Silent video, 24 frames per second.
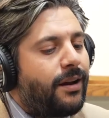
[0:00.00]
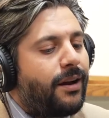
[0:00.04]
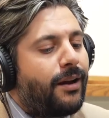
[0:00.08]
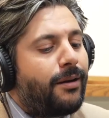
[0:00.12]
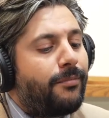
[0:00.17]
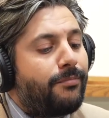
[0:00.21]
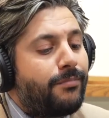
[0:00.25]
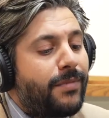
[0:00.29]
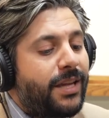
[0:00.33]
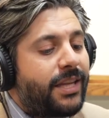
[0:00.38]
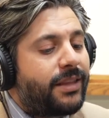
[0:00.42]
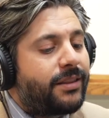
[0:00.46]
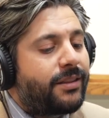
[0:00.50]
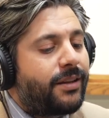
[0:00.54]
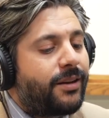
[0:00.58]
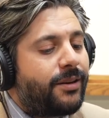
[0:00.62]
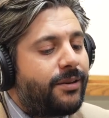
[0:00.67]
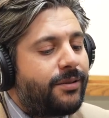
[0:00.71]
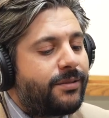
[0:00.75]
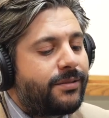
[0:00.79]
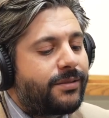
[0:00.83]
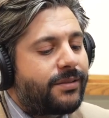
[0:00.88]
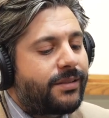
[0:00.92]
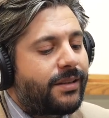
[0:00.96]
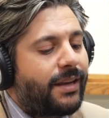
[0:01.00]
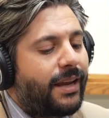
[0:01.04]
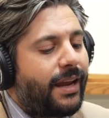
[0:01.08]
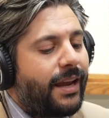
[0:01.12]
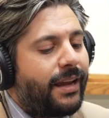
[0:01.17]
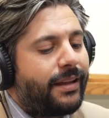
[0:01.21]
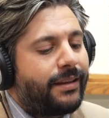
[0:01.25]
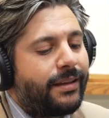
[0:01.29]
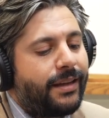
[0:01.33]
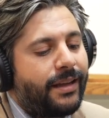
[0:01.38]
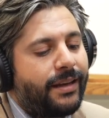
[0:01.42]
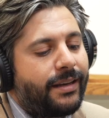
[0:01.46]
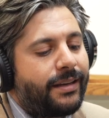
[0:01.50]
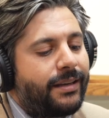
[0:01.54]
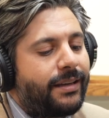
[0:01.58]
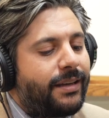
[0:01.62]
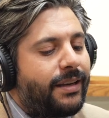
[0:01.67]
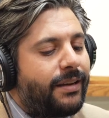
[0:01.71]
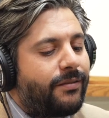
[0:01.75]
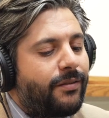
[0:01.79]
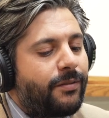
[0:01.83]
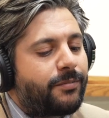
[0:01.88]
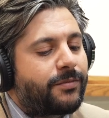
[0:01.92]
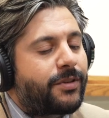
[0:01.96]
meet those, and then
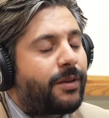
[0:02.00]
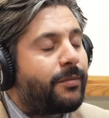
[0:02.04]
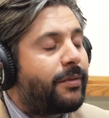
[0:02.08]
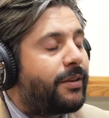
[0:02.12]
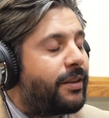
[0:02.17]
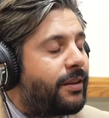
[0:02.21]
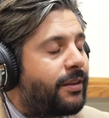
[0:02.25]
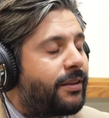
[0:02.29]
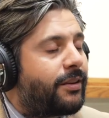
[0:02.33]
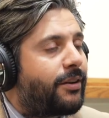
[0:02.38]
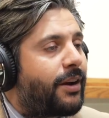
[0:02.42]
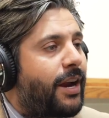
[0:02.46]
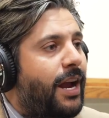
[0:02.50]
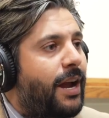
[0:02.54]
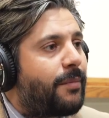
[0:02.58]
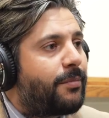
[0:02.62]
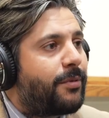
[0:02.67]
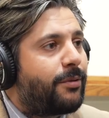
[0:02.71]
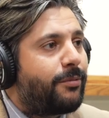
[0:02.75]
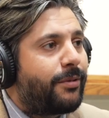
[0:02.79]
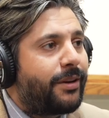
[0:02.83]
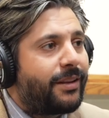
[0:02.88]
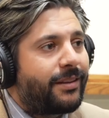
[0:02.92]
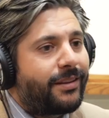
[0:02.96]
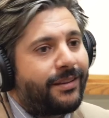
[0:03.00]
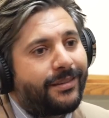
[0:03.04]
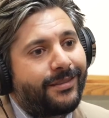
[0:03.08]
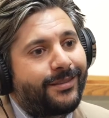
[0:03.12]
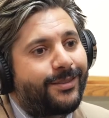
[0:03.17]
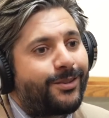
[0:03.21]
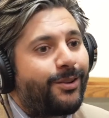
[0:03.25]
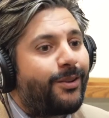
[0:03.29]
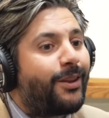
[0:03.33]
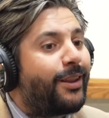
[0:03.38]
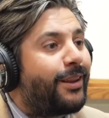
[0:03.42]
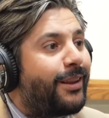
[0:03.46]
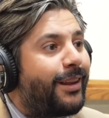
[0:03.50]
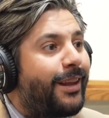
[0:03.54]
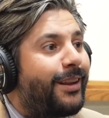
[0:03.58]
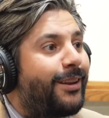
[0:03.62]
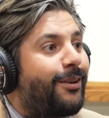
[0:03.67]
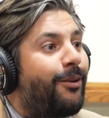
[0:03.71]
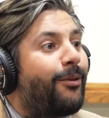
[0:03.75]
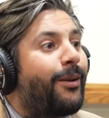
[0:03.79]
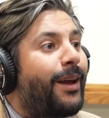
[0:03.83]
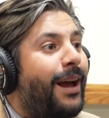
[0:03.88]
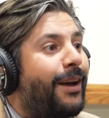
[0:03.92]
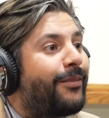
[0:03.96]
give them something that they're happy with, and so that they
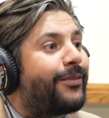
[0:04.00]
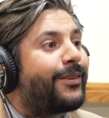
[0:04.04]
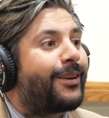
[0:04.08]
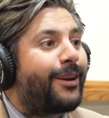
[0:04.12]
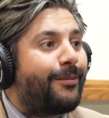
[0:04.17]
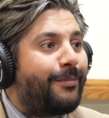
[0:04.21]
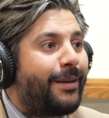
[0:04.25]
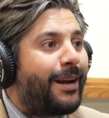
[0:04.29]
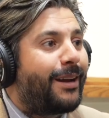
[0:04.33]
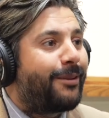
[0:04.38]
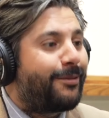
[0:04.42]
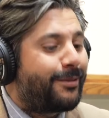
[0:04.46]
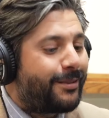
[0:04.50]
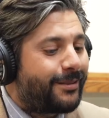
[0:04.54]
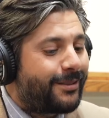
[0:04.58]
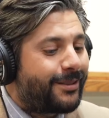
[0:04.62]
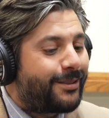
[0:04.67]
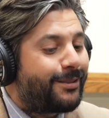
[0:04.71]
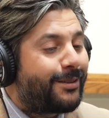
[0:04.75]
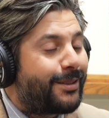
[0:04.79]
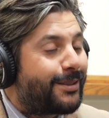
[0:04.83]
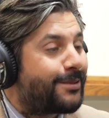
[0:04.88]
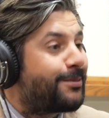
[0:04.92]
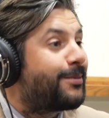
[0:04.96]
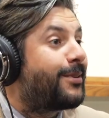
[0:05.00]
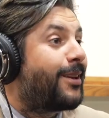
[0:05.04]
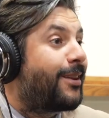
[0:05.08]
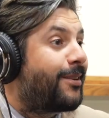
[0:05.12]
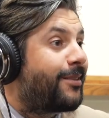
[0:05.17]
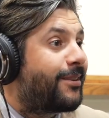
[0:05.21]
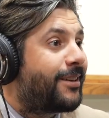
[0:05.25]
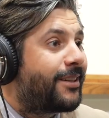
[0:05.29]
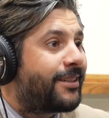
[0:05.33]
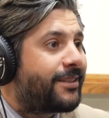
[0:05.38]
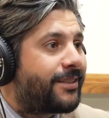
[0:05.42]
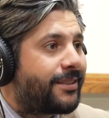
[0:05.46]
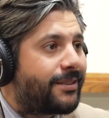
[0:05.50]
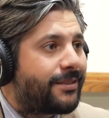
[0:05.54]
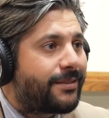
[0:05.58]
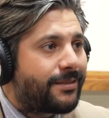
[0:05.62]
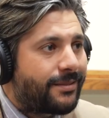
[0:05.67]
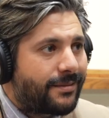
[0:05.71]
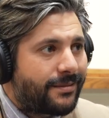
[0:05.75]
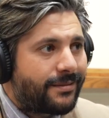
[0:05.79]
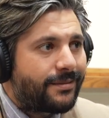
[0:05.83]
don't have to come back to us with other issues.